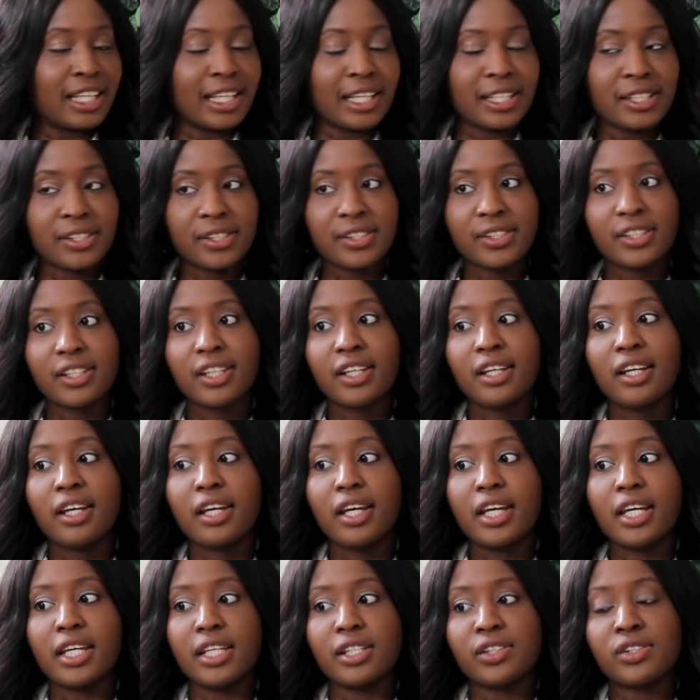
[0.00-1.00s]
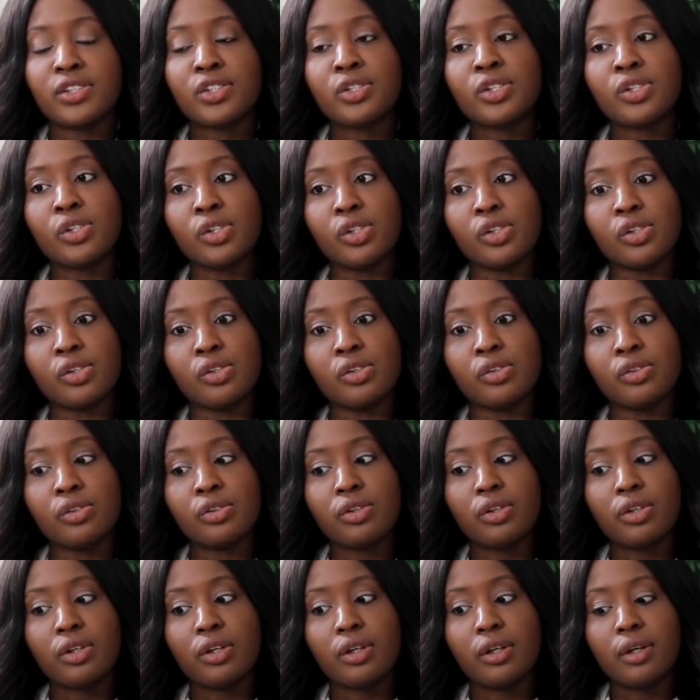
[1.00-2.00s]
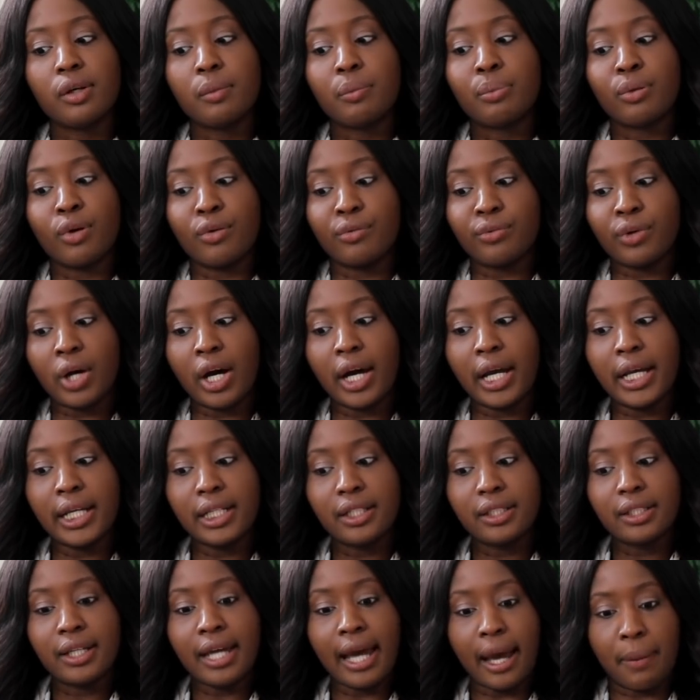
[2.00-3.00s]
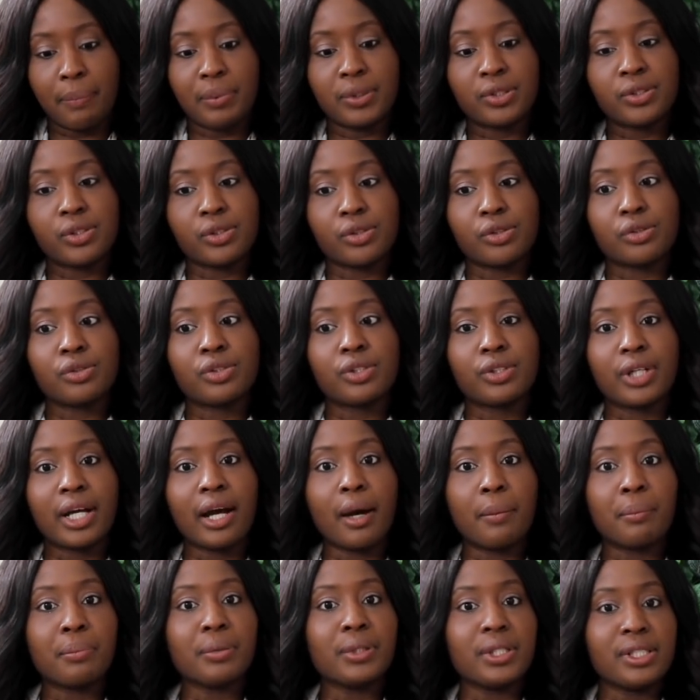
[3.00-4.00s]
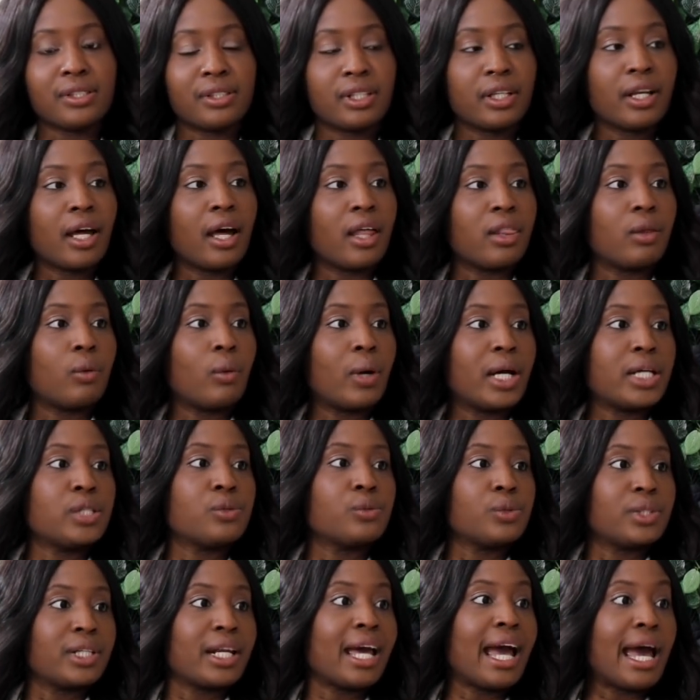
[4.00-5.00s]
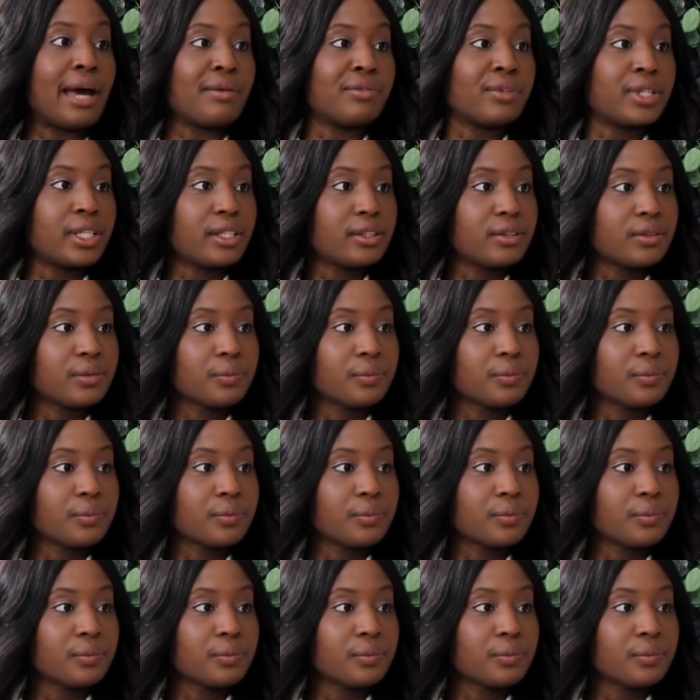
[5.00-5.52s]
this is to provide capital to companies that otherwise wouldn't have it.